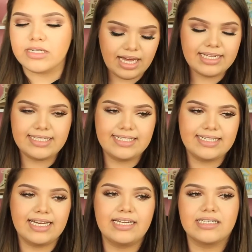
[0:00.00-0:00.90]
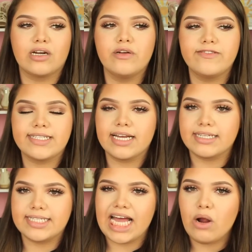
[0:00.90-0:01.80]
That scent, I don't know if it's like
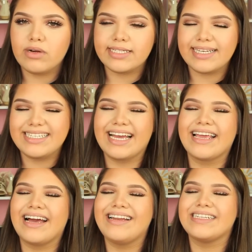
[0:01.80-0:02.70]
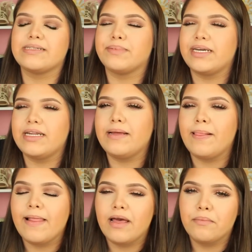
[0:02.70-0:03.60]
a sour scent, I can't explain it,
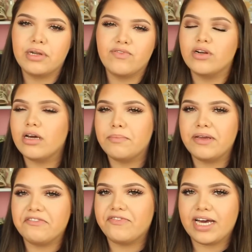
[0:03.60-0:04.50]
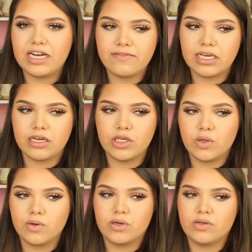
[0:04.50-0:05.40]
but if you're not a big fan of like a
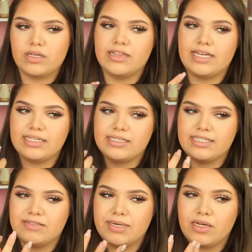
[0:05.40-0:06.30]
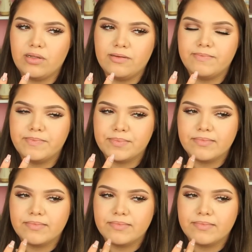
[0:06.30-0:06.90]
yogurt, like that smell,